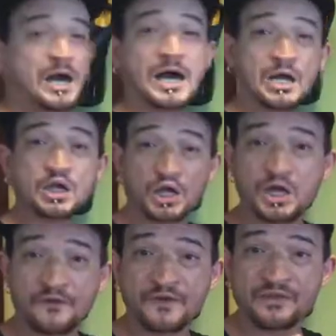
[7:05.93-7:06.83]
I
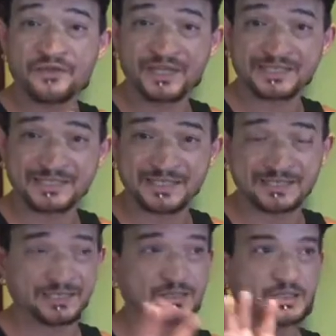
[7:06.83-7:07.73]
love this
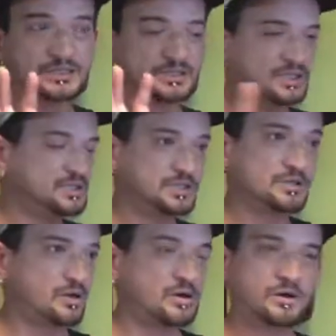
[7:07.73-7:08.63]
season. This
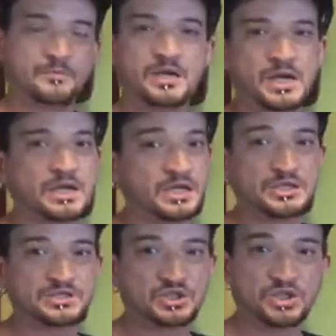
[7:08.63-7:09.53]
season, oh my god, it
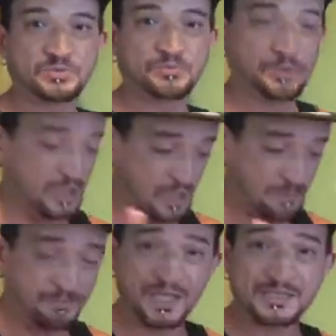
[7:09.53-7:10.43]
gives your
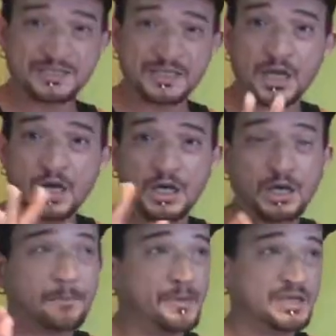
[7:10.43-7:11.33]
meats
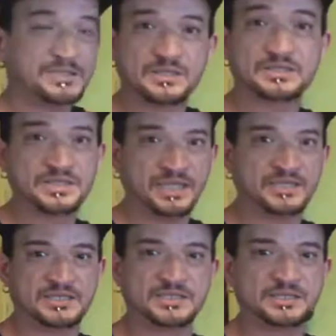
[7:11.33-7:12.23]
amazing
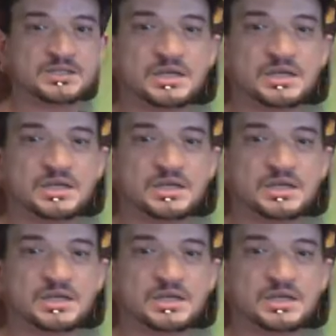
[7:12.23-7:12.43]
taste.